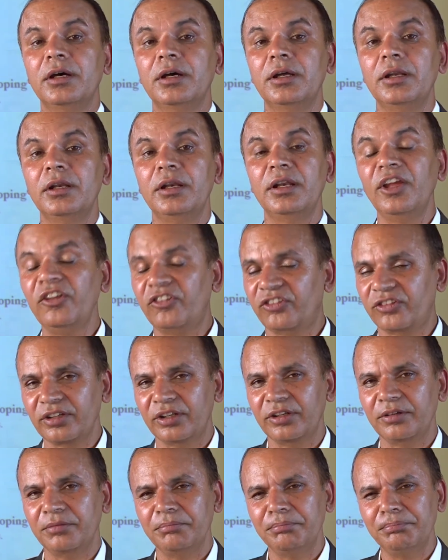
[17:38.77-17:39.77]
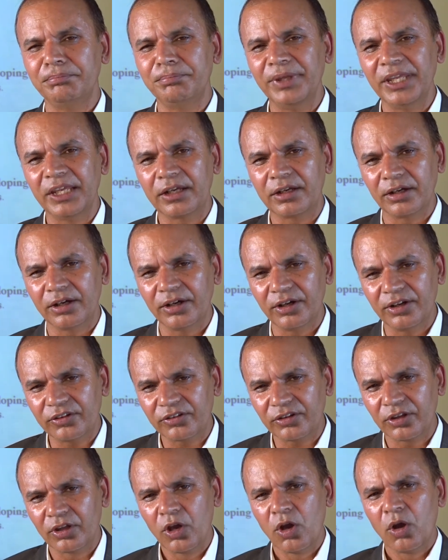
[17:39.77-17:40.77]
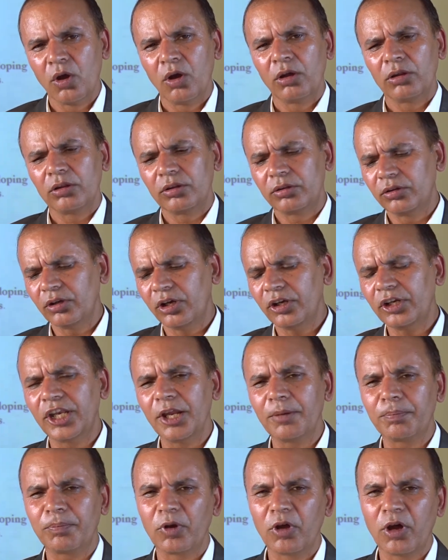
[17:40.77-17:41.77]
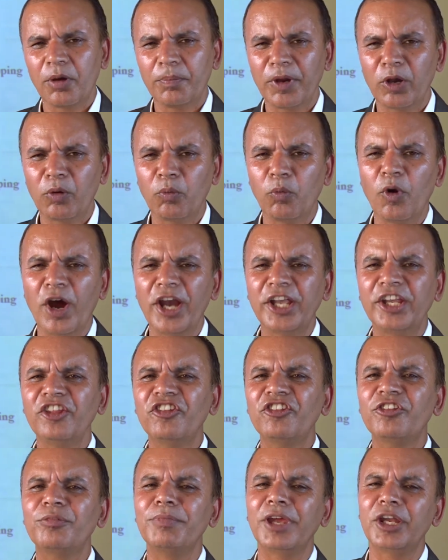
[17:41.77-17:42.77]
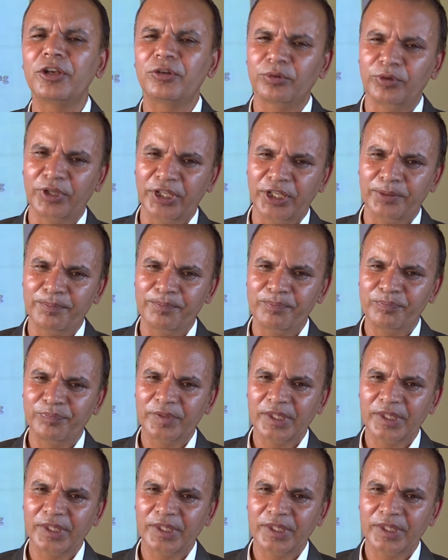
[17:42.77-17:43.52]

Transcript: nation, because the development what is made today,